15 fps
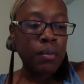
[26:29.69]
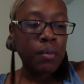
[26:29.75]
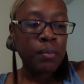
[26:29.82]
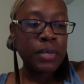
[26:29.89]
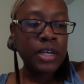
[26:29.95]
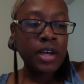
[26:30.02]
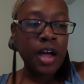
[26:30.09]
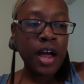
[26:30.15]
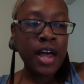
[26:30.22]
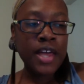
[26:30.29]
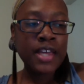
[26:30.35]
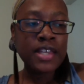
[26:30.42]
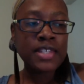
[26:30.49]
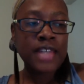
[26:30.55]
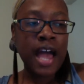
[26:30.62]

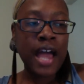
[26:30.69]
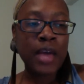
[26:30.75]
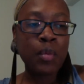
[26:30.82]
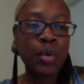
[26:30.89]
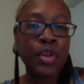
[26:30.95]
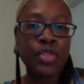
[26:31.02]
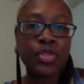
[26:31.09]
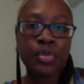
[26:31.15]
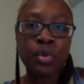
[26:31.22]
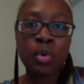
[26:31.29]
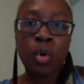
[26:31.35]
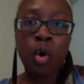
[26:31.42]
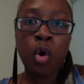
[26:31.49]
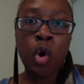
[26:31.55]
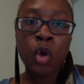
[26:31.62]
because I went
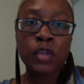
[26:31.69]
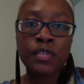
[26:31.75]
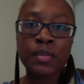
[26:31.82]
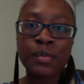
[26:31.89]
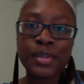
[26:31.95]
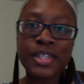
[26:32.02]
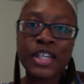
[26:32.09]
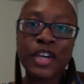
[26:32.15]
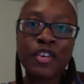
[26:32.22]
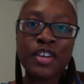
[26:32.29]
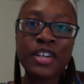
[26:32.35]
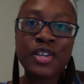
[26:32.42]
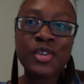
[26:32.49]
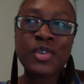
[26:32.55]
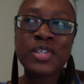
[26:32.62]
through all of the
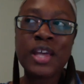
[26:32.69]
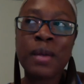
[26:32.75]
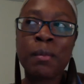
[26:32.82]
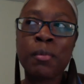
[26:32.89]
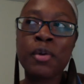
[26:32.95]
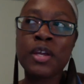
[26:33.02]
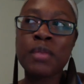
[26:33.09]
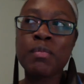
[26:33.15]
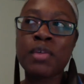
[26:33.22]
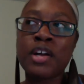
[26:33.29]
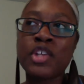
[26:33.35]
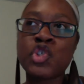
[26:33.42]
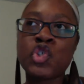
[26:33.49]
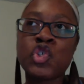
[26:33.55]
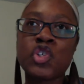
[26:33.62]
materials and pretty
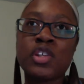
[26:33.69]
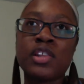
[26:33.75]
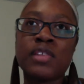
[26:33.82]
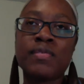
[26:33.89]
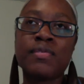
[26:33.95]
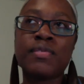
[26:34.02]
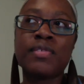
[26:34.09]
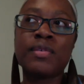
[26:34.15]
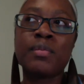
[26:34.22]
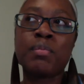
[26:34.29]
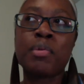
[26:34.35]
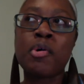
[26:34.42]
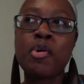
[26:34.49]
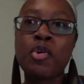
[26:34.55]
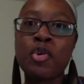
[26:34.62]
much
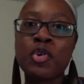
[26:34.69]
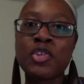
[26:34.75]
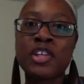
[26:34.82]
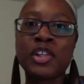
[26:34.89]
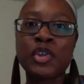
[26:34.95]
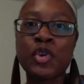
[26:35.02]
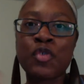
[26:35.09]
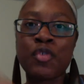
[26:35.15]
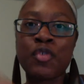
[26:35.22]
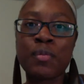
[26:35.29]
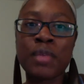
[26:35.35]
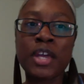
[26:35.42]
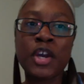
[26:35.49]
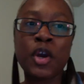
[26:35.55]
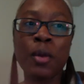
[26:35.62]
pulled a little from
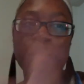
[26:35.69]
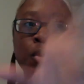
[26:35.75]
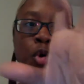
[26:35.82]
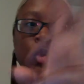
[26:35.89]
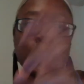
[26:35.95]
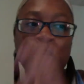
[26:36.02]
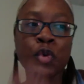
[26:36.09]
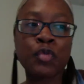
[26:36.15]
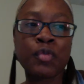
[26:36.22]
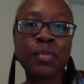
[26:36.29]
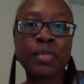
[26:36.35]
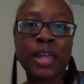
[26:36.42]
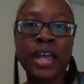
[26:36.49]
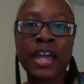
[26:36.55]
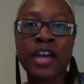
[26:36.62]
here, pulled a little
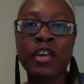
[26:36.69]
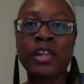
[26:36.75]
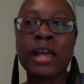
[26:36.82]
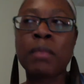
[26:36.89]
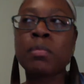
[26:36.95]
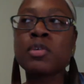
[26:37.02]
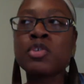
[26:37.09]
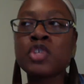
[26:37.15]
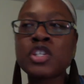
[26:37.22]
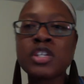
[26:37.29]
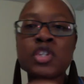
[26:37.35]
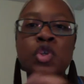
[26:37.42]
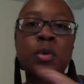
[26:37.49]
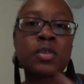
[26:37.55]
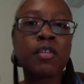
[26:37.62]
from there, like just
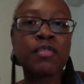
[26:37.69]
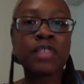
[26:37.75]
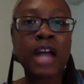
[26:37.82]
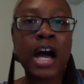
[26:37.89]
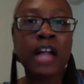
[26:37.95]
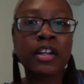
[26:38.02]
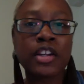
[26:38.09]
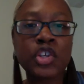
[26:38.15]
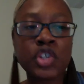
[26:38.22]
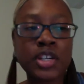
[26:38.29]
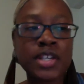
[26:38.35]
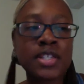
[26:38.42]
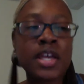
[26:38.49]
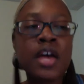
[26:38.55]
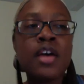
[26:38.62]
in terms of knowledge,
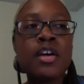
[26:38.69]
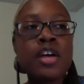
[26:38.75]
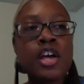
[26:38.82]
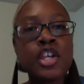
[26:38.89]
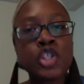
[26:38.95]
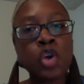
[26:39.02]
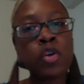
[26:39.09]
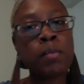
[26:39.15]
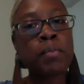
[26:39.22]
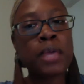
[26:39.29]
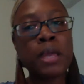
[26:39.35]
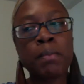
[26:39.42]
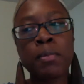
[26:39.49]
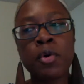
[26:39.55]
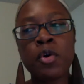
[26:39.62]
because certain
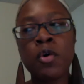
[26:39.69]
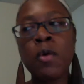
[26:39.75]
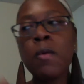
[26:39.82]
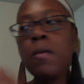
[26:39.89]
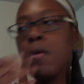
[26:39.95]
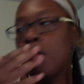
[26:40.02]
people